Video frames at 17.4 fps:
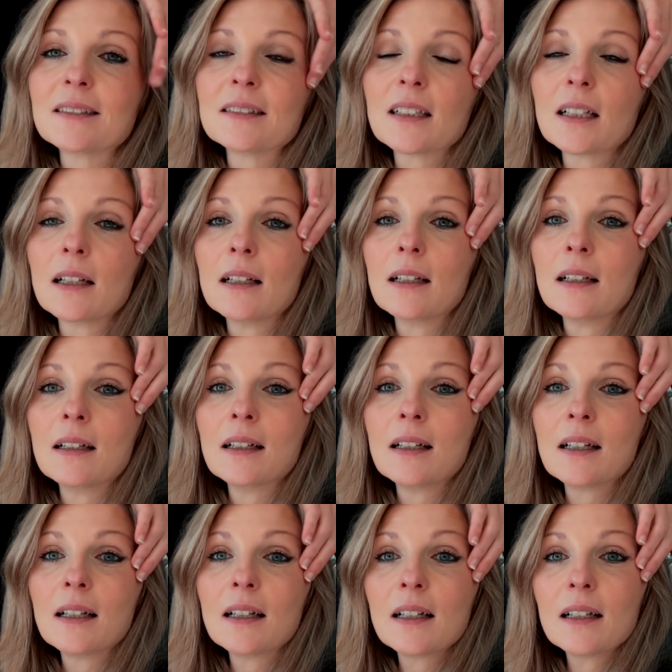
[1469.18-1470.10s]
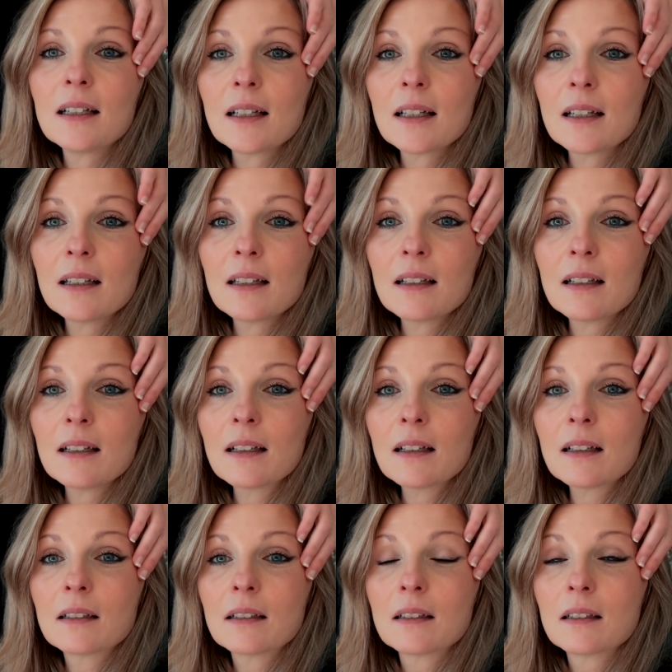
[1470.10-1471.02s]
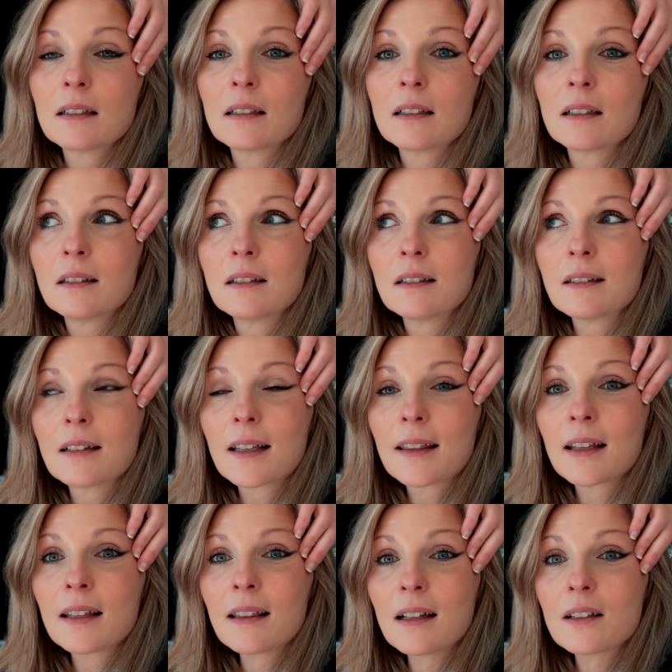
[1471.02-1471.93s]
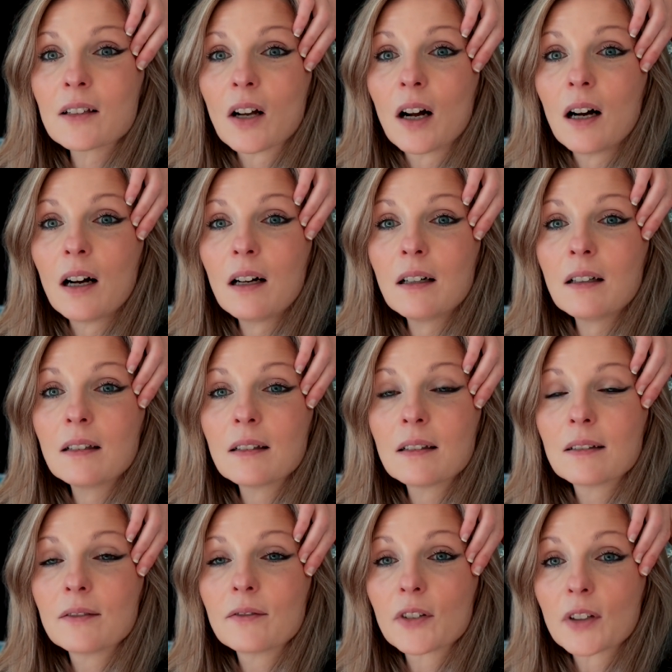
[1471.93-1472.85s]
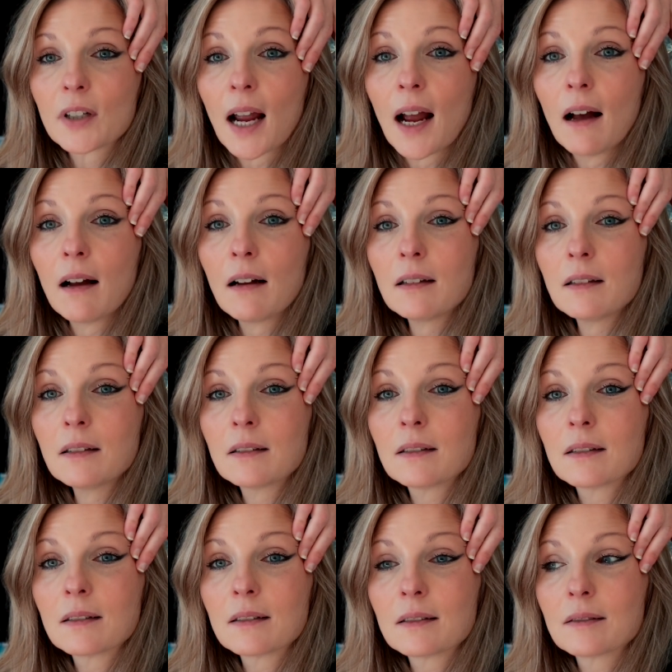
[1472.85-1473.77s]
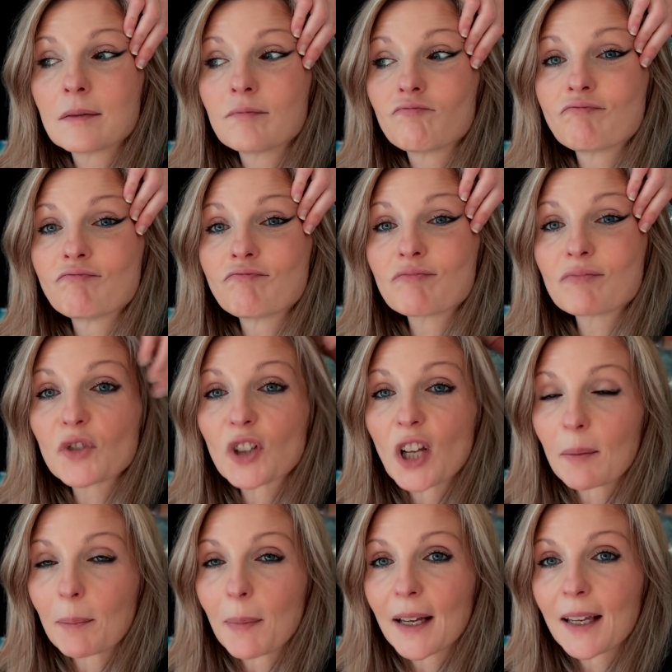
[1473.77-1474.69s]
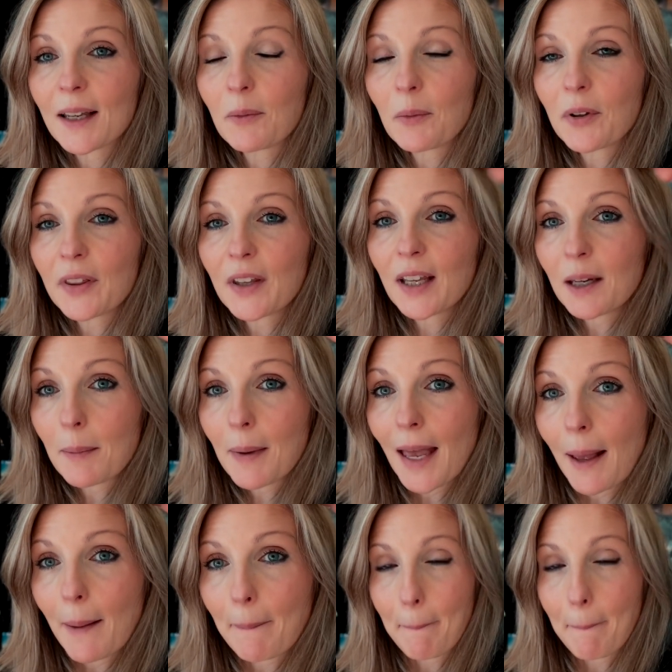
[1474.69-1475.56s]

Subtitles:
And I think that's all for now. Check back in with you in a bit.